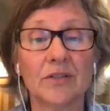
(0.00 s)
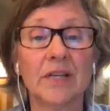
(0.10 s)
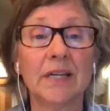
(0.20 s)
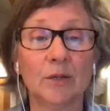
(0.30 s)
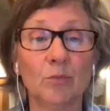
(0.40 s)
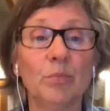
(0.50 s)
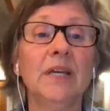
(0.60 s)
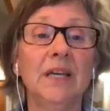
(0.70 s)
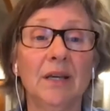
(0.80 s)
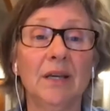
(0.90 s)
They can
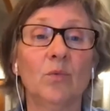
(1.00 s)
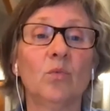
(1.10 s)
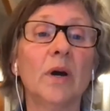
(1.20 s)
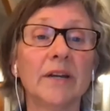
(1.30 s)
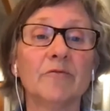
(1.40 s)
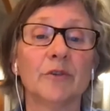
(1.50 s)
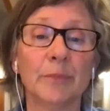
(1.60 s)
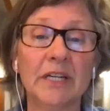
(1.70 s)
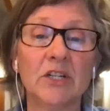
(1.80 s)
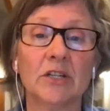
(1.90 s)
be, what
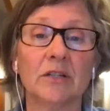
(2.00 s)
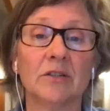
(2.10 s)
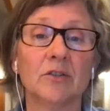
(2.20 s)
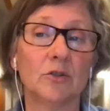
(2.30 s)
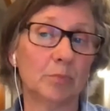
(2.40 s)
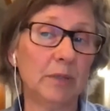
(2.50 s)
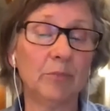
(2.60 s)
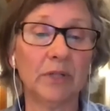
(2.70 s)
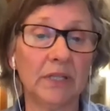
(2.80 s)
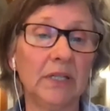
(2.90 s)
information do
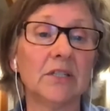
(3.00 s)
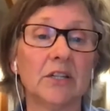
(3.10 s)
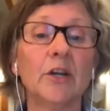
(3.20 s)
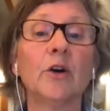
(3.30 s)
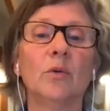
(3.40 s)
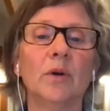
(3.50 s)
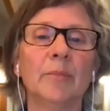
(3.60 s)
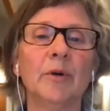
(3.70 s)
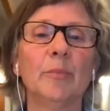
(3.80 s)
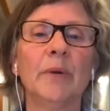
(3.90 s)
people need to know
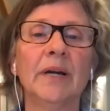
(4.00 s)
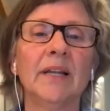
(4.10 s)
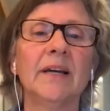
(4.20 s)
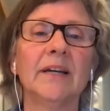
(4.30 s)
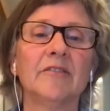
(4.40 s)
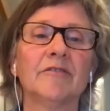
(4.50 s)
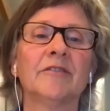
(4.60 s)
about my life